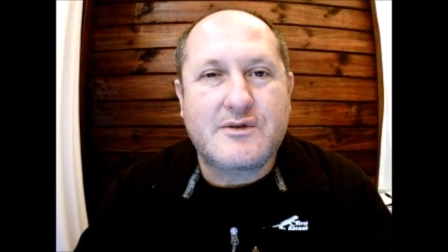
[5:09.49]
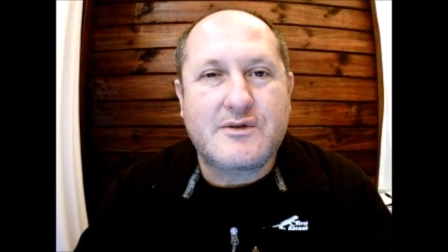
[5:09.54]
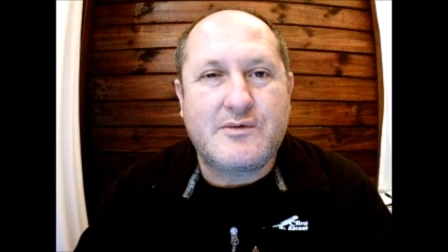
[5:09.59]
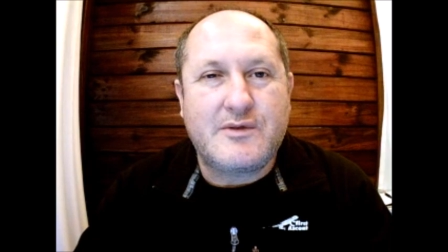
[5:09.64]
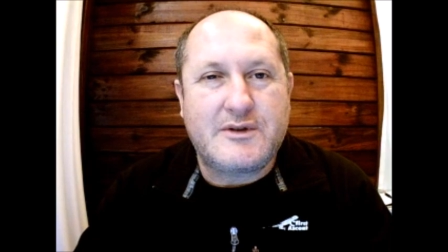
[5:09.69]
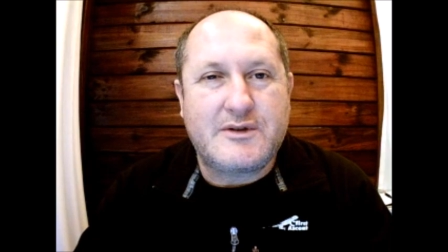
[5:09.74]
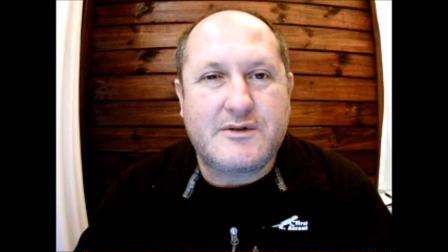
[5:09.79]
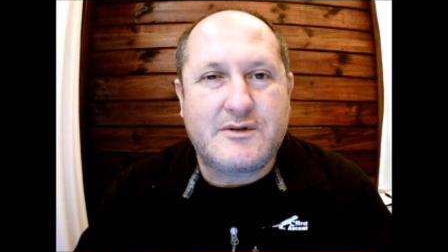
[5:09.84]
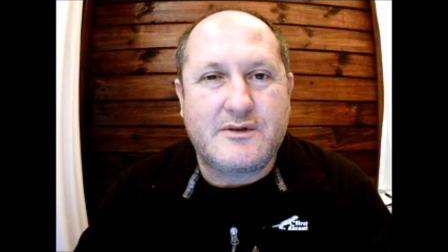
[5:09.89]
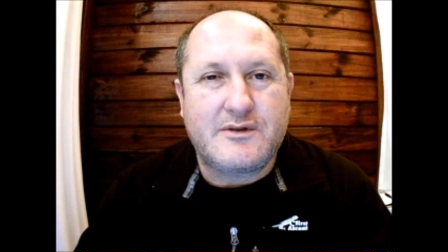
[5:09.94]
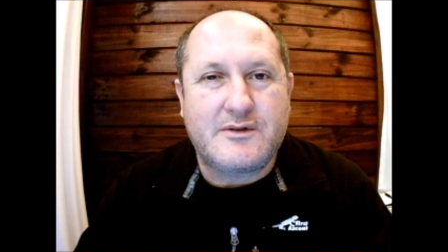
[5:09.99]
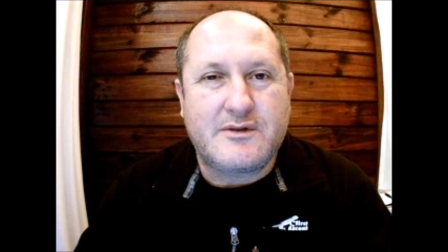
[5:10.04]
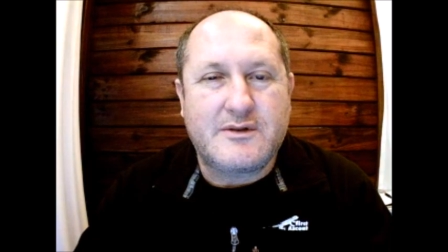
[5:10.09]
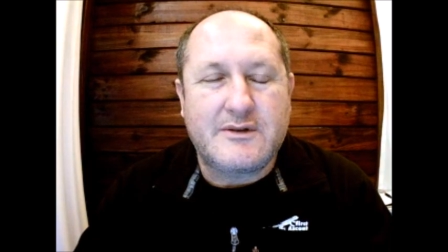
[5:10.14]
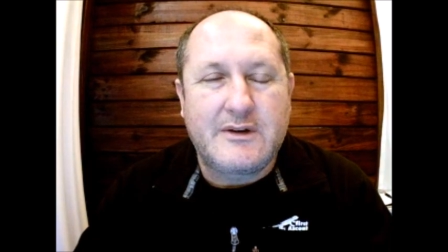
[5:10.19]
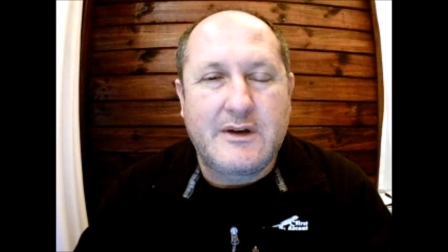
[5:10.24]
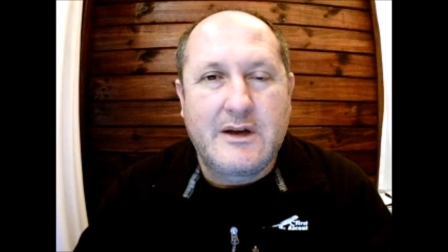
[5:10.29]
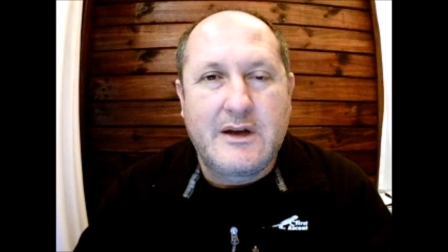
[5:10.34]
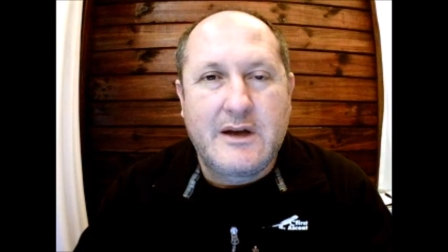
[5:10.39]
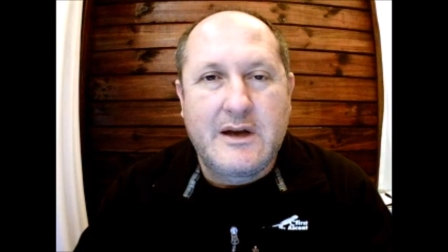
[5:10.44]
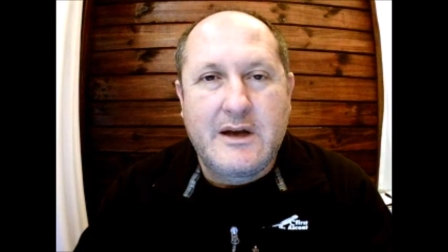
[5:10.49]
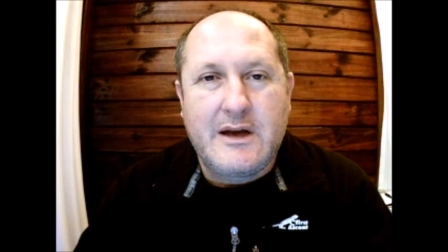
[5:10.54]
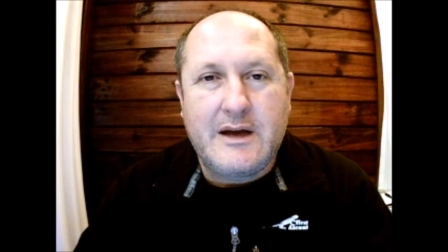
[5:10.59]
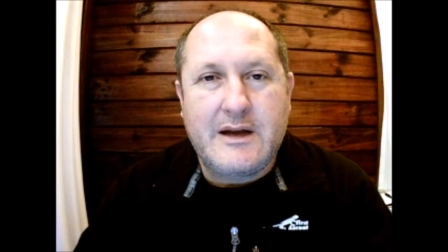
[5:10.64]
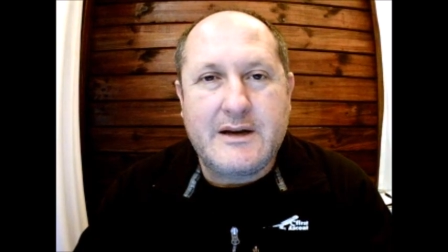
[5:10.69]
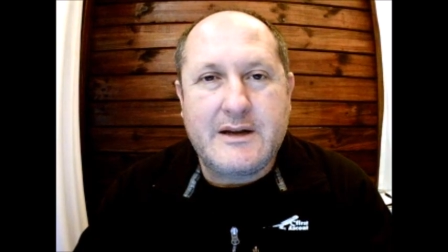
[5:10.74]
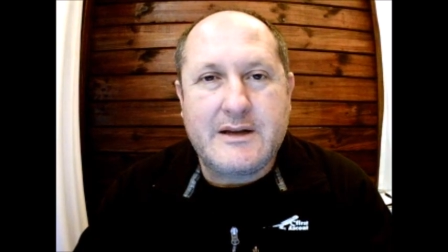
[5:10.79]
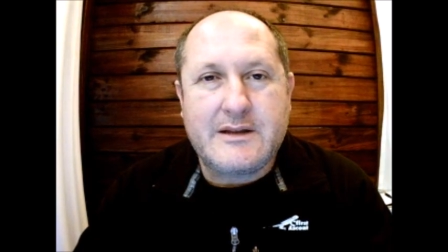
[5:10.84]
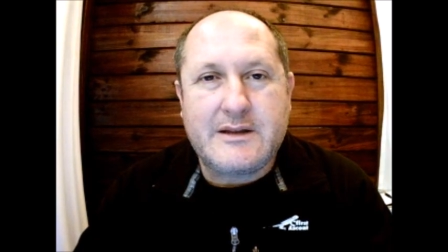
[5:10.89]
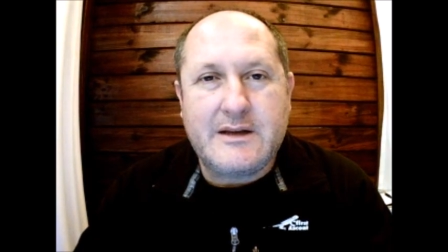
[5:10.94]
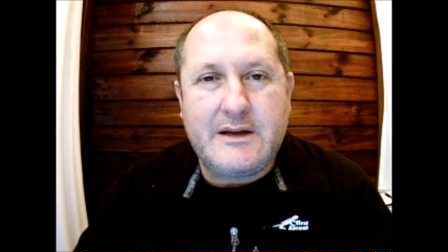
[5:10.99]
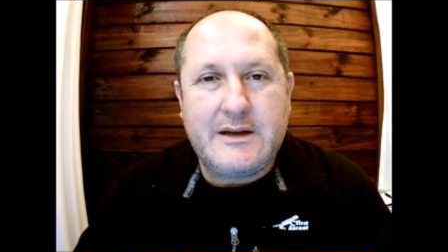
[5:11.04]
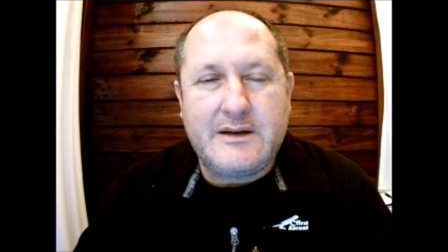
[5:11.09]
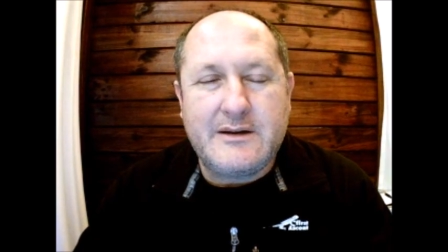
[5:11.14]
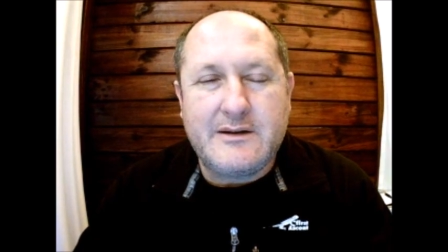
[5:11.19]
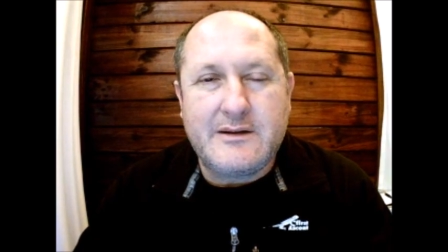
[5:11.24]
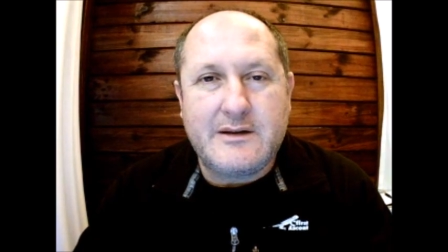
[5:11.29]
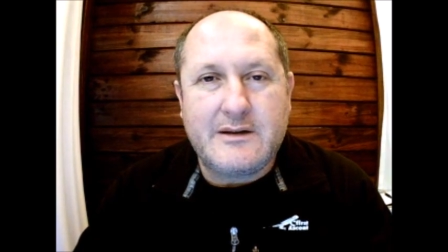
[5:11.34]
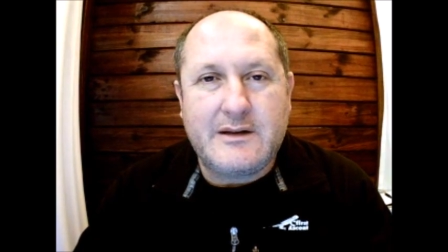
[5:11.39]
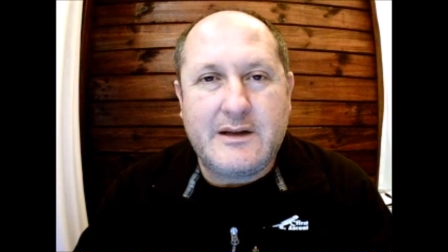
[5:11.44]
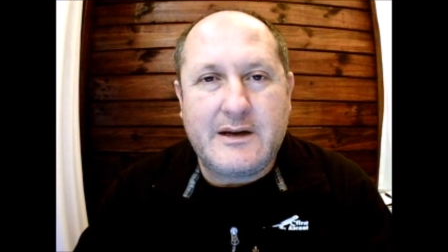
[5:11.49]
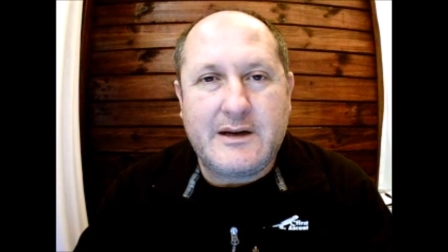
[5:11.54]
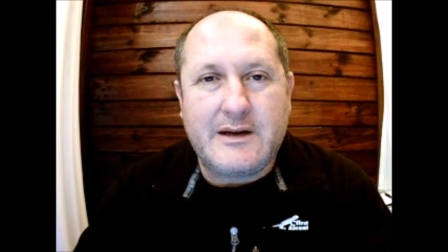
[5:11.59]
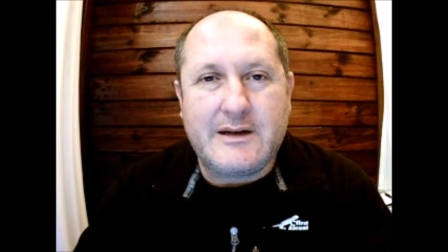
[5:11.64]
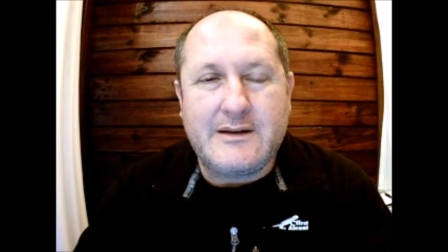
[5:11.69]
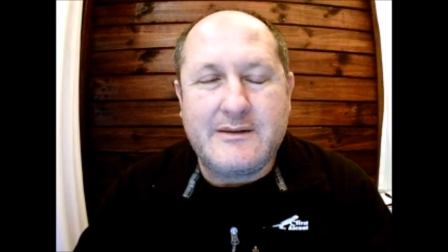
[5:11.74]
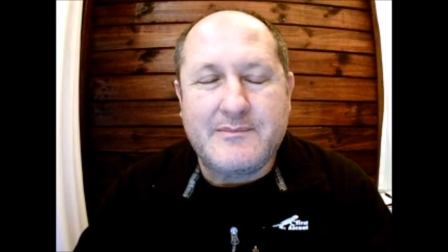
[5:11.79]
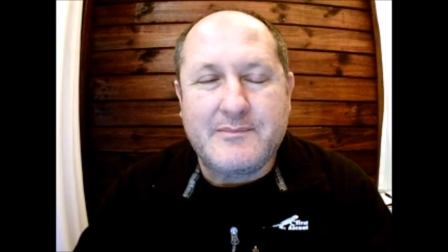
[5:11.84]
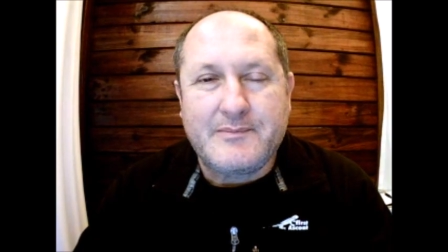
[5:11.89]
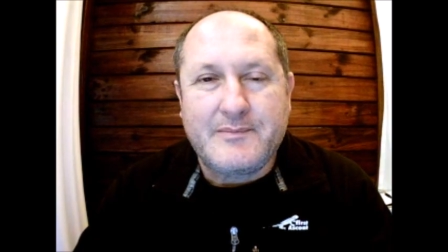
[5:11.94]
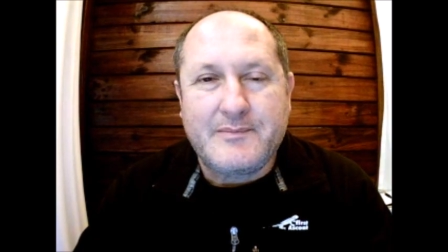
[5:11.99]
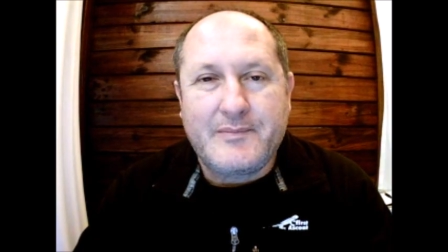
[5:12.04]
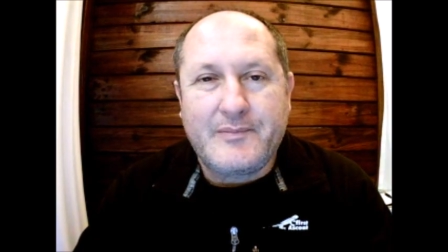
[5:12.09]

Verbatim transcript: questions. And at the end of the day,